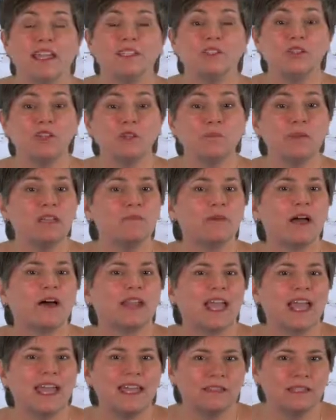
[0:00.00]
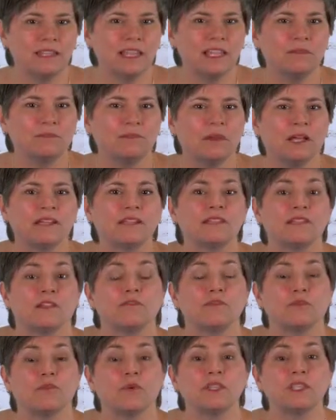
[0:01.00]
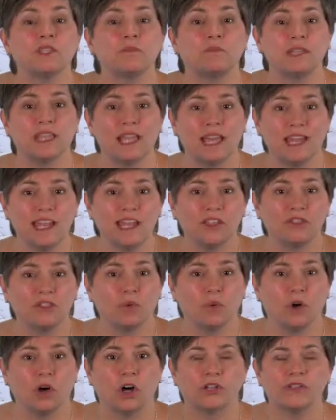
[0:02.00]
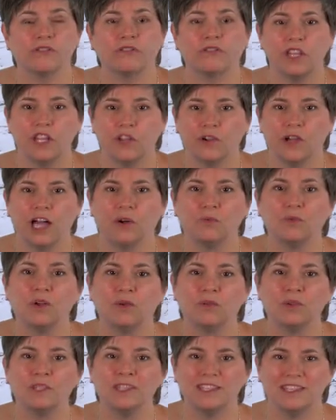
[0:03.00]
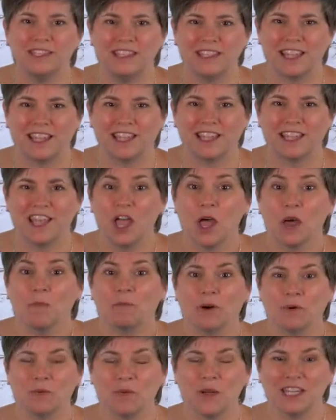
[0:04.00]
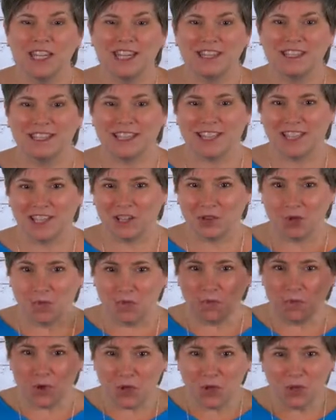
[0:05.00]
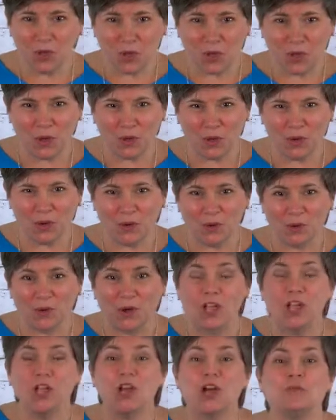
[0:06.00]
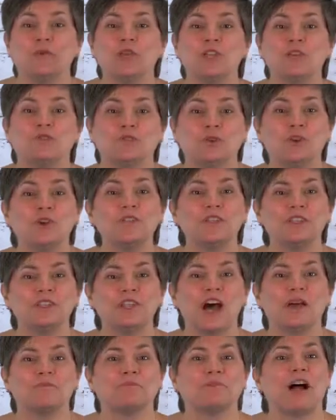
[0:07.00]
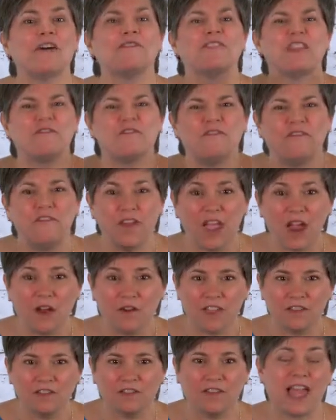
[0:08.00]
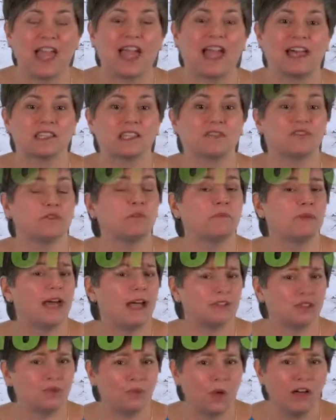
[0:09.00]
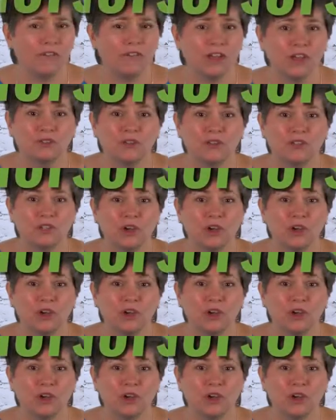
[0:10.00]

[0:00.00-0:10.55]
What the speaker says: It took me about 18 months of throwing spaghetti at the wall to figure out what would stick. But when it did, woohoo! We grew the nonprofit very fast, from about 1,200